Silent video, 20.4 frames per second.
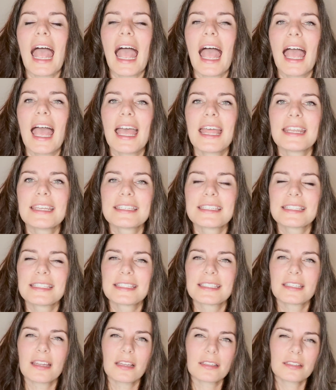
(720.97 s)
And it
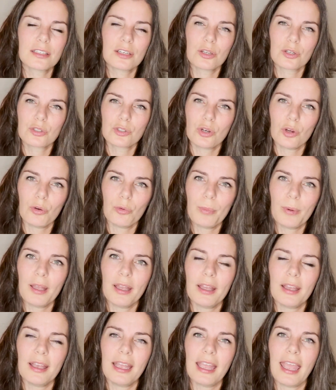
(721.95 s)
starts in
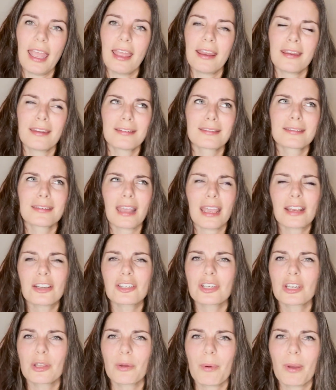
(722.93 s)
October, and it's
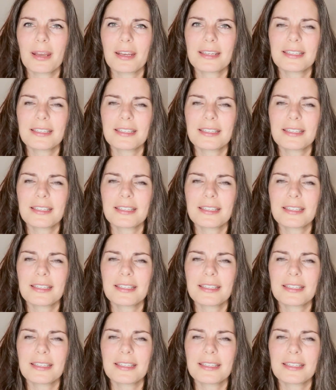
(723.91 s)
actually quite